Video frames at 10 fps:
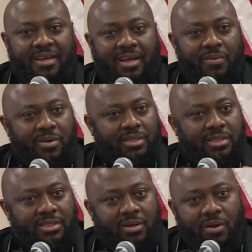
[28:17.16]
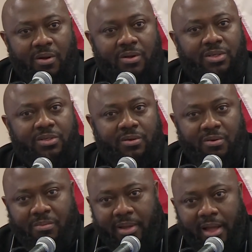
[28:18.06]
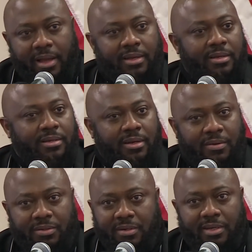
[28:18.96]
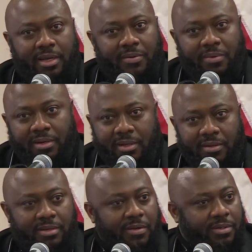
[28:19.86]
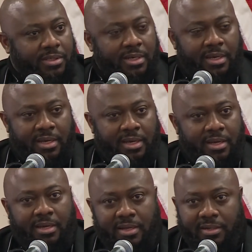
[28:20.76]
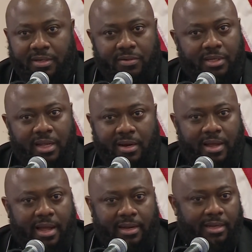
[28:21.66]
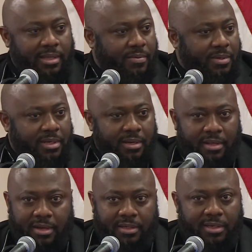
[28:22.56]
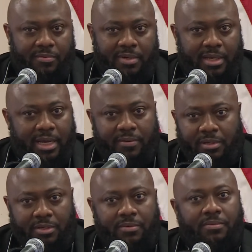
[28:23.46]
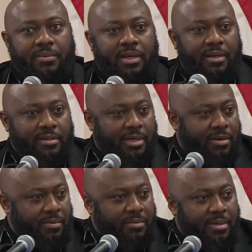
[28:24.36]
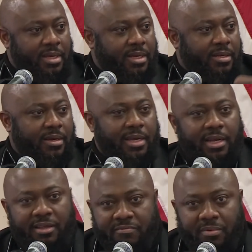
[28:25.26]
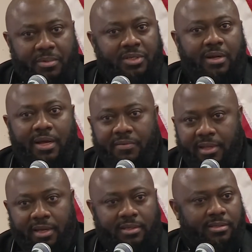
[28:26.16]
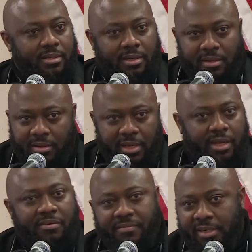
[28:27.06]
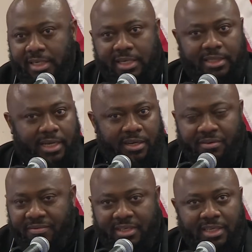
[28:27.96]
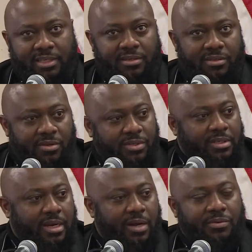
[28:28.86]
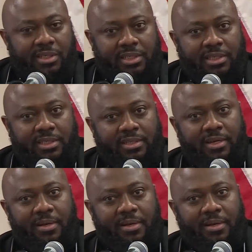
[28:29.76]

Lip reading: And this all circle back, to the equity. I know there was a lot of ad. I think we did a lot of stuff with the county too. Try to get the information out there. Get your vaccines. Those outreaches.